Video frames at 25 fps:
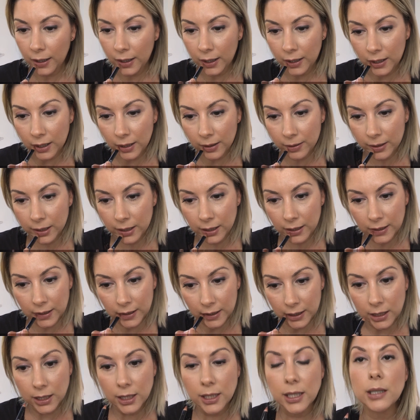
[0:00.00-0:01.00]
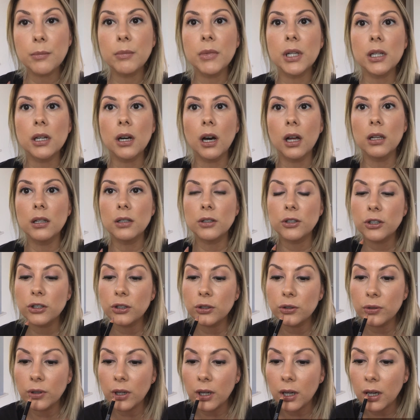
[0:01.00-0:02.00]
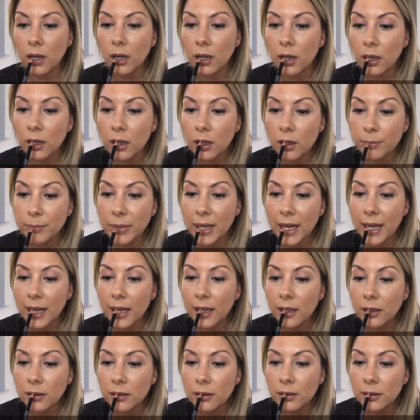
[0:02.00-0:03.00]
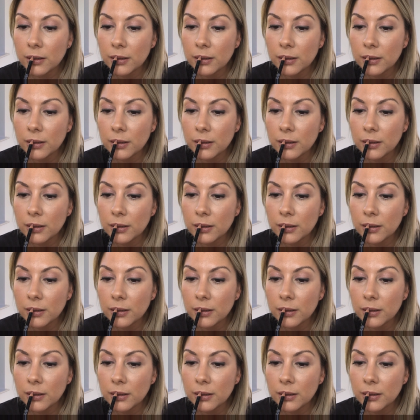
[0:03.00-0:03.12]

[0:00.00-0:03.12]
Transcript: Similar colour to Bear.